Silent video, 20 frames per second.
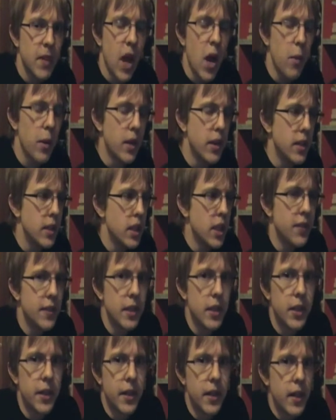Oh well, live
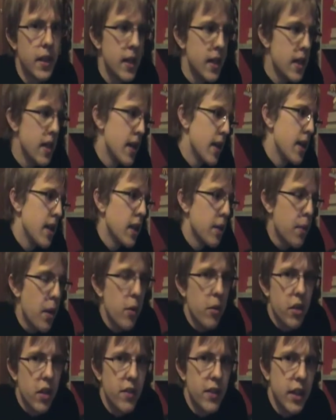and learn. The
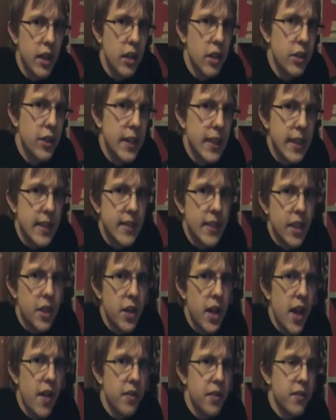problem with living and learning is that
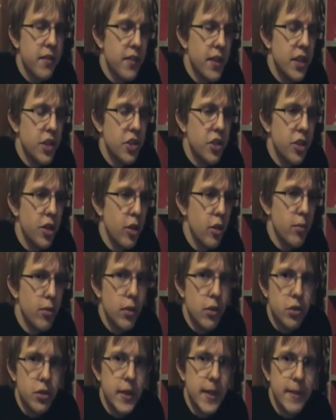you have to finish your old
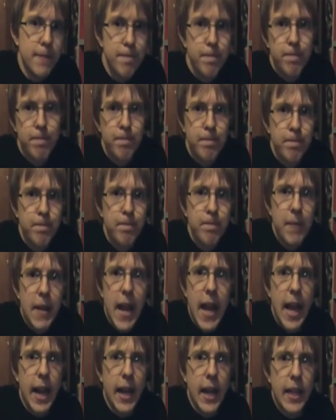bullshit,
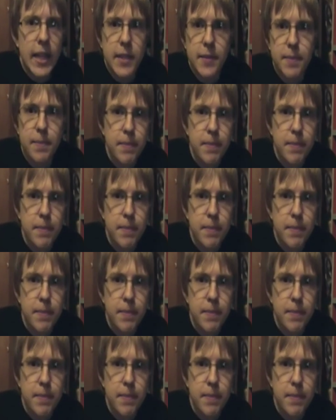and I